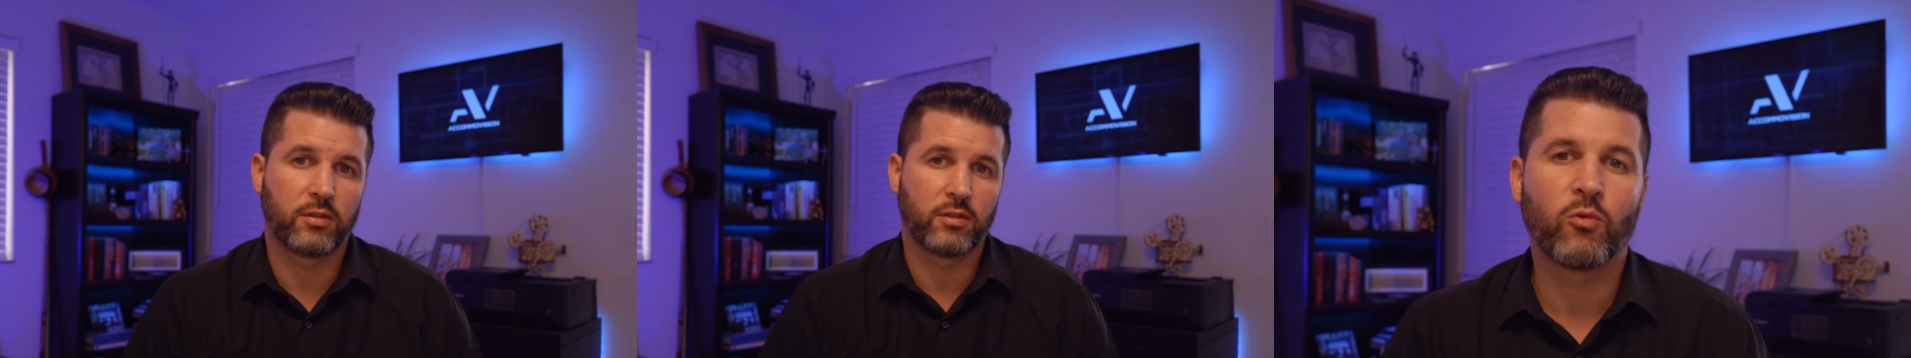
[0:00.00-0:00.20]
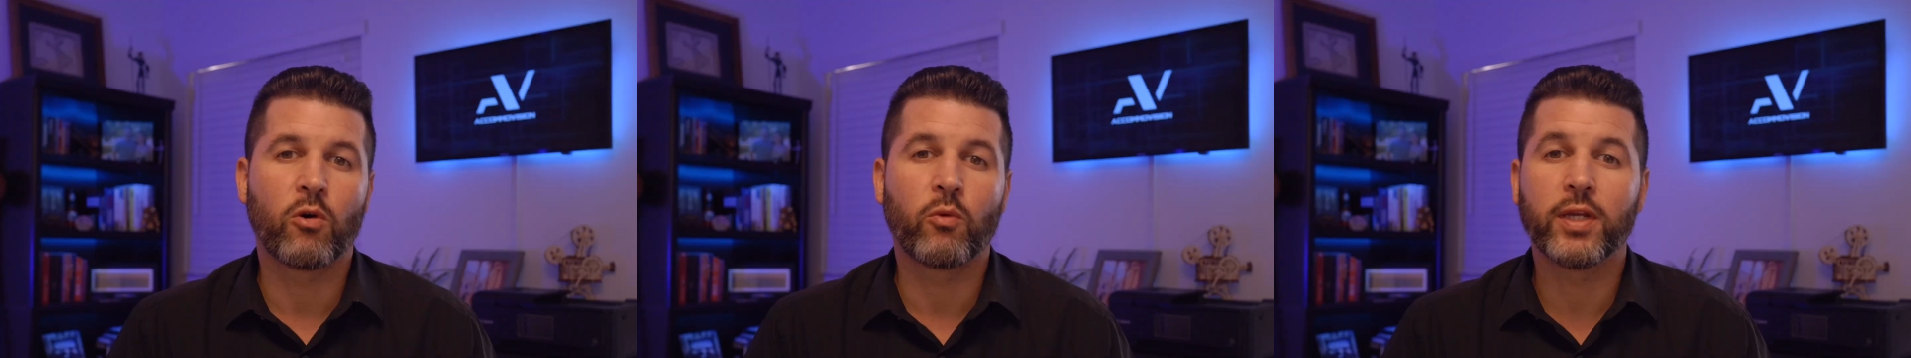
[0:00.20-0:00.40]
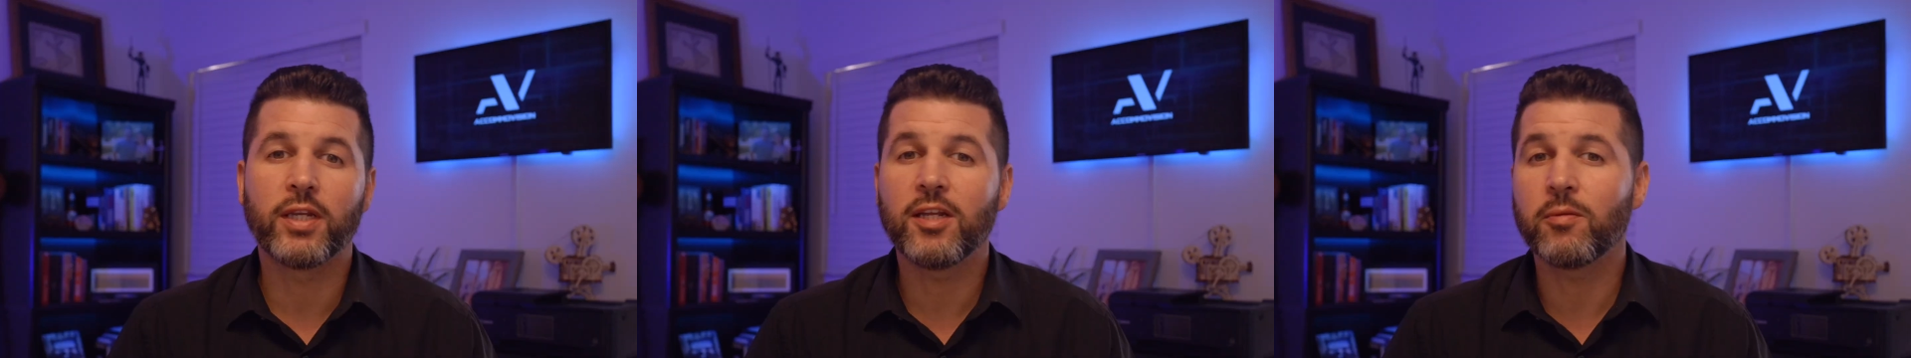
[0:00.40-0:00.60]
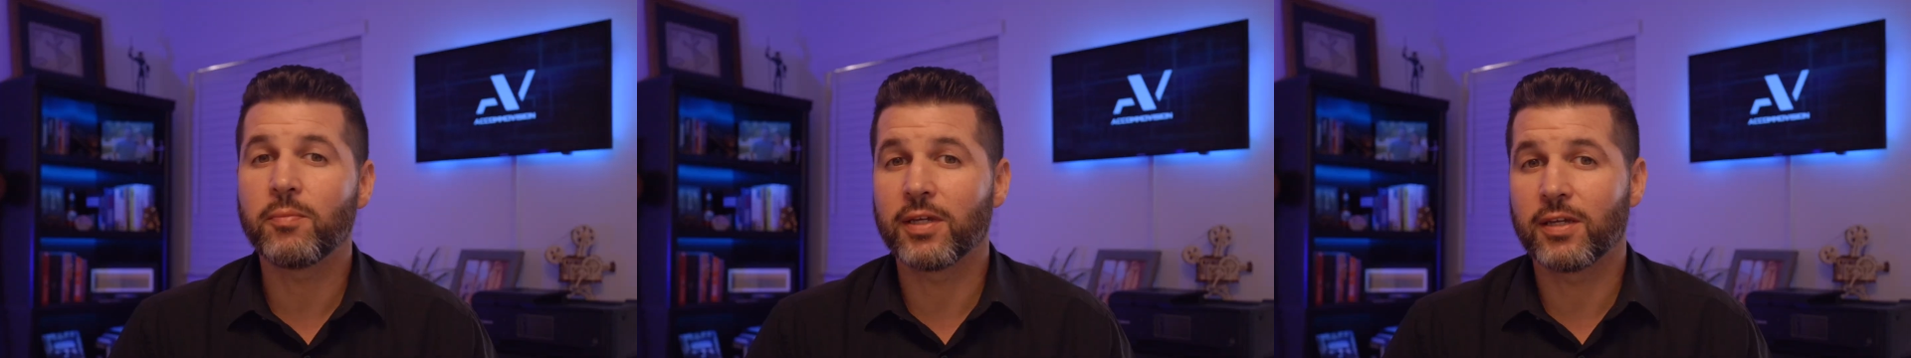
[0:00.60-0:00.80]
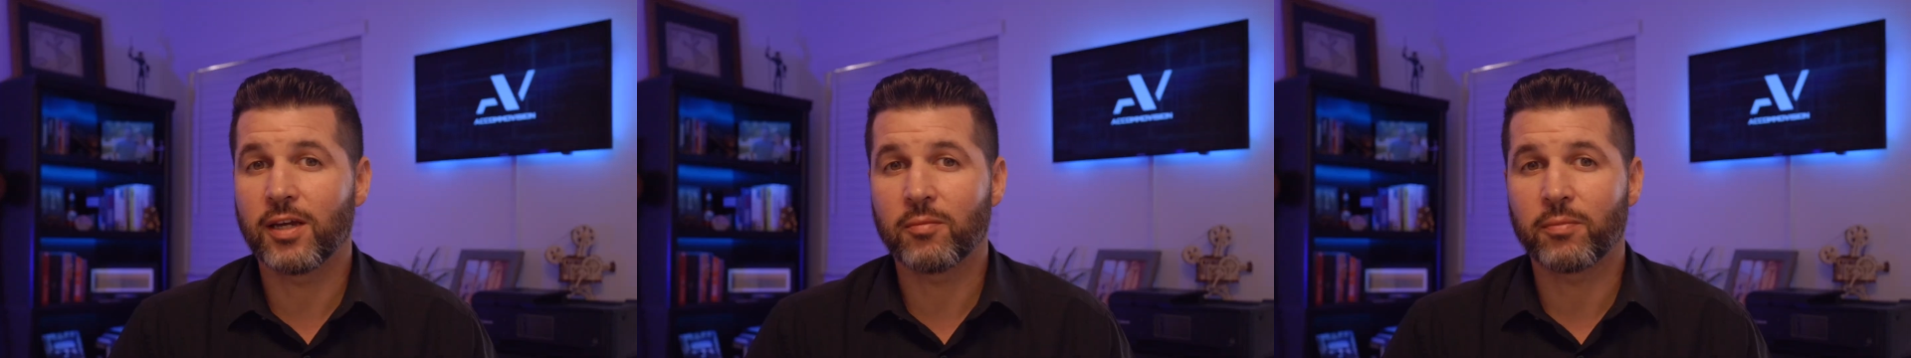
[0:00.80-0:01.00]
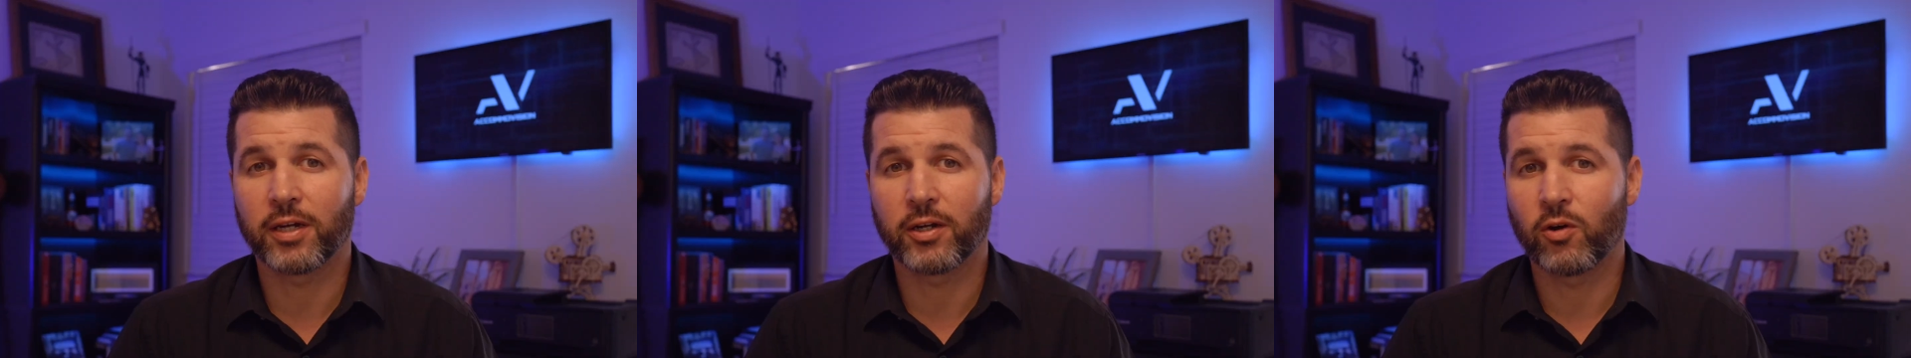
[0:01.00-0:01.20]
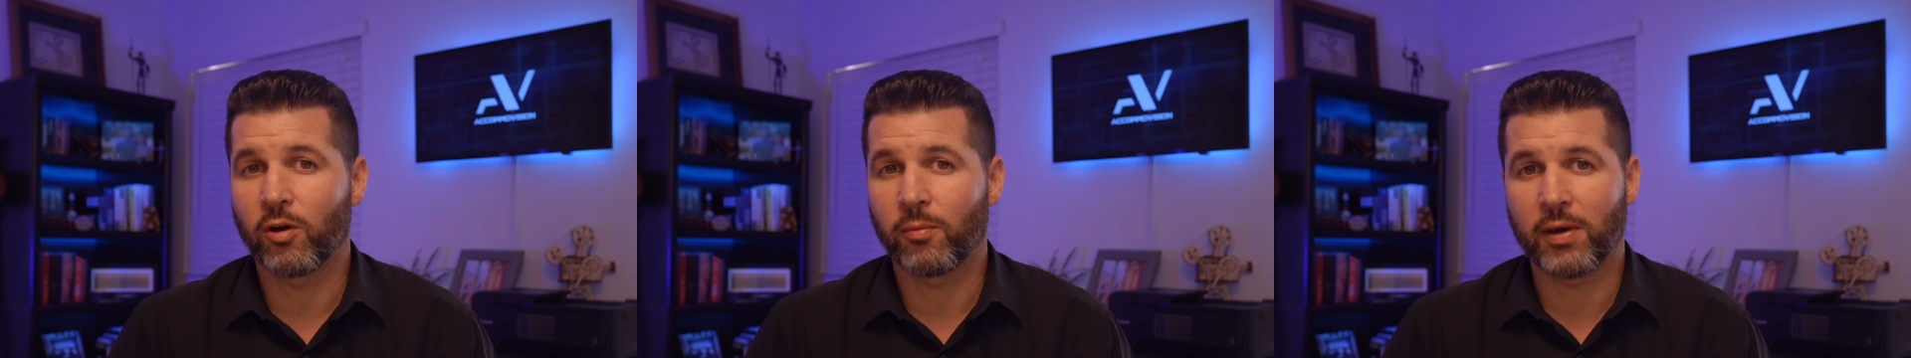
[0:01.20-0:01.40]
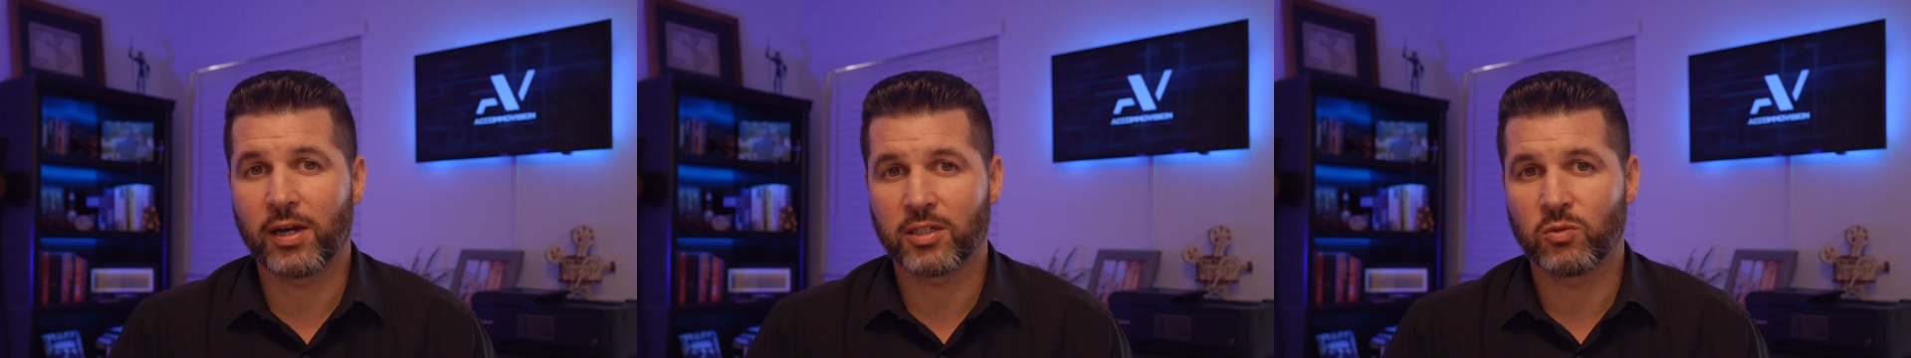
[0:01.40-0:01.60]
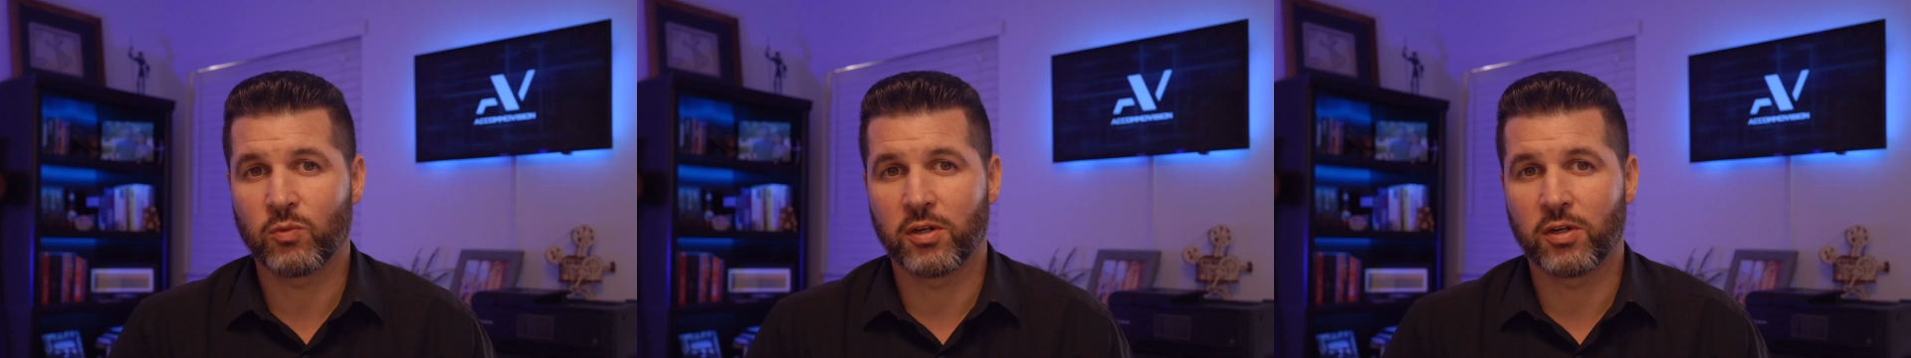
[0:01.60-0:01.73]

Well, we need to begin by going back to